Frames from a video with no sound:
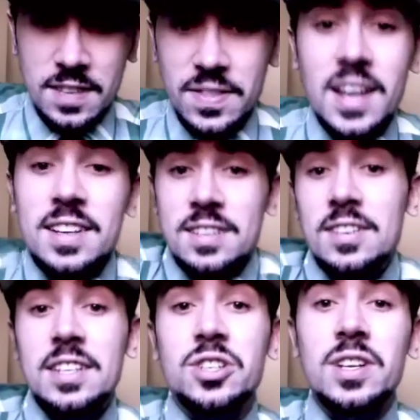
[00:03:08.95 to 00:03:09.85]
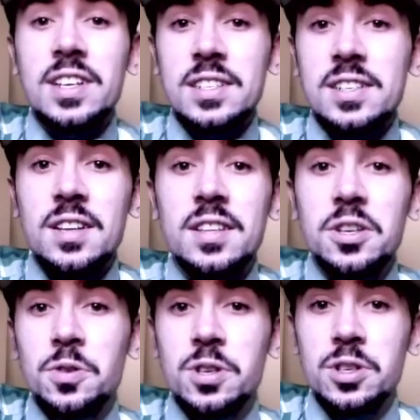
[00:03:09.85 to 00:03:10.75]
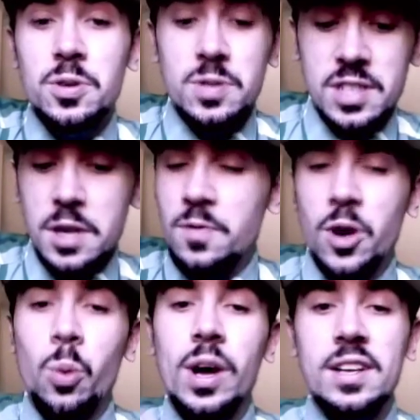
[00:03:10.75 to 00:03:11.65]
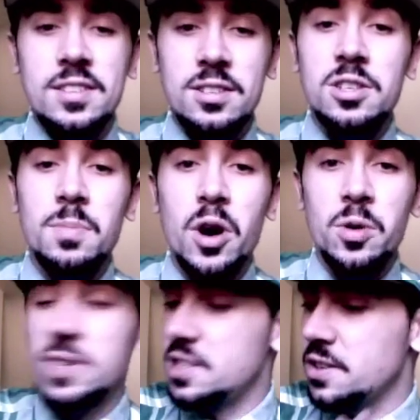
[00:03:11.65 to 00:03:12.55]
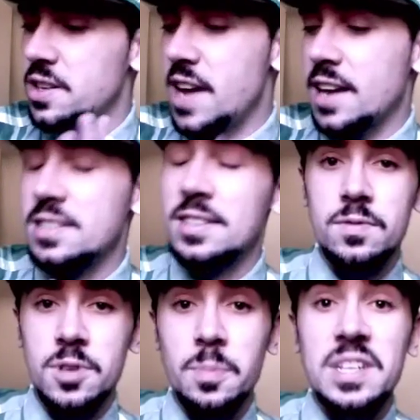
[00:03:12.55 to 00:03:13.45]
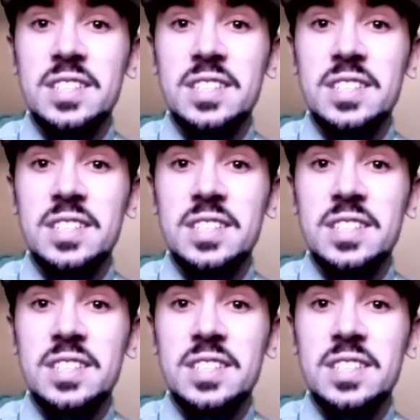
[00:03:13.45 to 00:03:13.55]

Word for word: If there literally is nothing you can do, say you've got to wait until tomorrow until the next step can be